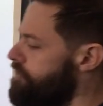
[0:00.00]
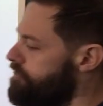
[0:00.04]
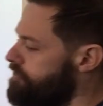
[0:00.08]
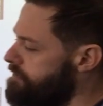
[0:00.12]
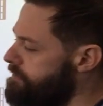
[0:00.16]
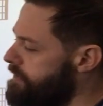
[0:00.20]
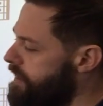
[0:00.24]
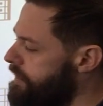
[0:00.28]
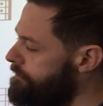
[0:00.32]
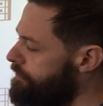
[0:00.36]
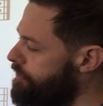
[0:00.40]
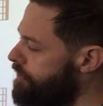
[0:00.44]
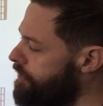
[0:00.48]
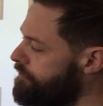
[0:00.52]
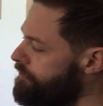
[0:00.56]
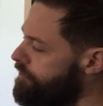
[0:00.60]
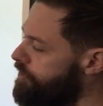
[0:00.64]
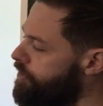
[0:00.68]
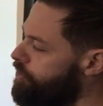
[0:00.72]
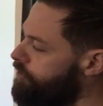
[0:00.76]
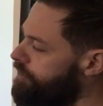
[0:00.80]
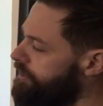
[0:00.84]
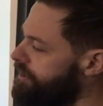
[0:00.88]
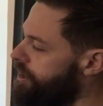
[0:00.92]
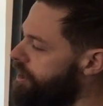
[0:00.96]
Remember, when
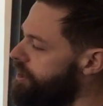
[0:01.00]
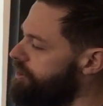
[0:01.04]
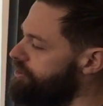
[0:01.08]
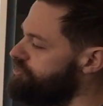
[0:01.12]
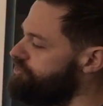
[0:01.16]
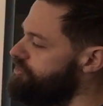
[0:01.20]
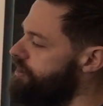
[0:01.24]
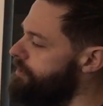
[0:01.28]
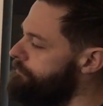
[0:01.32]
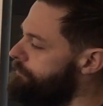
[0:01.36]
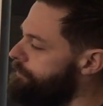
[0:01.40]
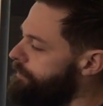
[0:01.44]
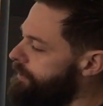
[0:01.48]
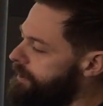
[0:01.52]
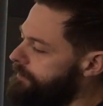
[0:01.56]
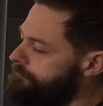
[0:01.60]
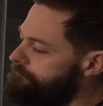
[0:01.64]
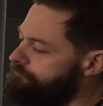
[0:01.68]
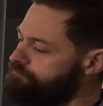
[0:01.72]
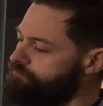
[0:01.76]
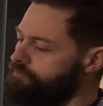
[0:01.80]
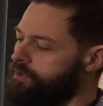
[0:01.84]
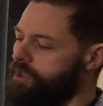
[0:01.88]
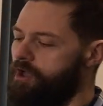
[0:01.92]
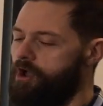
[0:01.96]
we're holding our
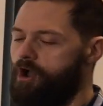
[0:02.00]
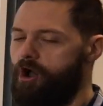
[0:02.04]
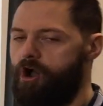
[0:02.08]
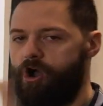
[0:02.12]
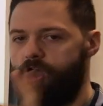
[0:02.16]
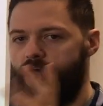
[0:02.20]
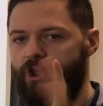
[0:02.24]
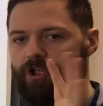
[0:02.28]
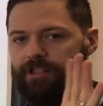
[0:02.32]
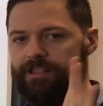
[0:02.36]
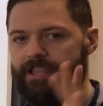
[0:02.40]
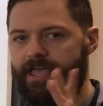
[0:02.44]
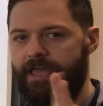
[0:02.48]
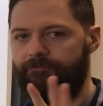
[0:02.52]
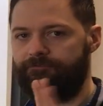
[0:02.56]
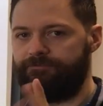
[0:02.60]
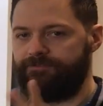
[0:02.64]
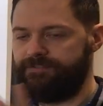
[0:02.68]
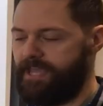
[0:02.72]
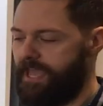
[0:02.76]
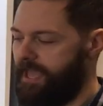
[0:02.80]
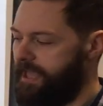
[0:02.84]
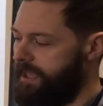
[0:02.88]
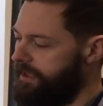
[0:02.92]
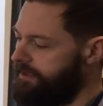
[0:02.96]
trumpet, our
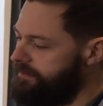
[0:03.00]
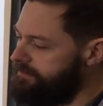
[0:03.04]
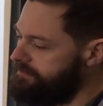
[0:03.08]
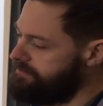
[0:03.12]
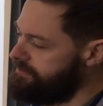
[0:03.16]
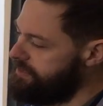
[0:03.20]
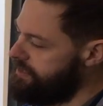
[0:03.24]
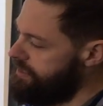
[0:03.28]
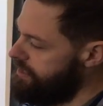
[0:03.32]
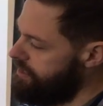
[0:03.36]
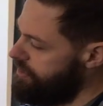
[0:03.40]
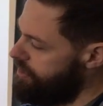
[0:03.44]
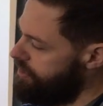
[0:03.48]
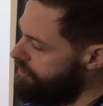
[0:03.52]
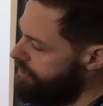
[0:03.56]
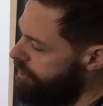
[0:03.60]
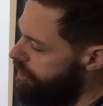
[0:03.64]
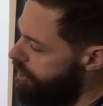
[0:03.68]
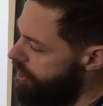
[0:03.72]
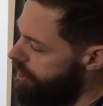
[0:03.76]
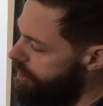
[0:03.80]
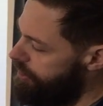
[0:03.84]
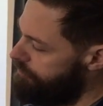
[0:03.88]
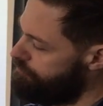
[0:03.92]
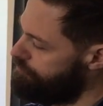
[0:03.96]
left hand,
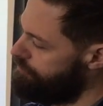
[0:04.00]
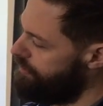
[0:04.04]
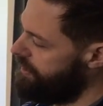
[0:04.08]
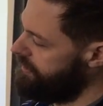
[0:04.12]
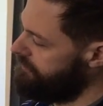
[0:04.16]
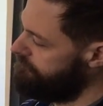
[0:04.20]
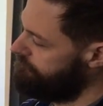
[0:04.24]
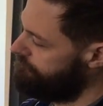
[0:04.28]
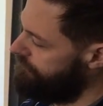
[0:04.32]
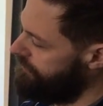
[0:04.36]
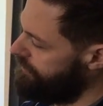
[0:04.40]
our ring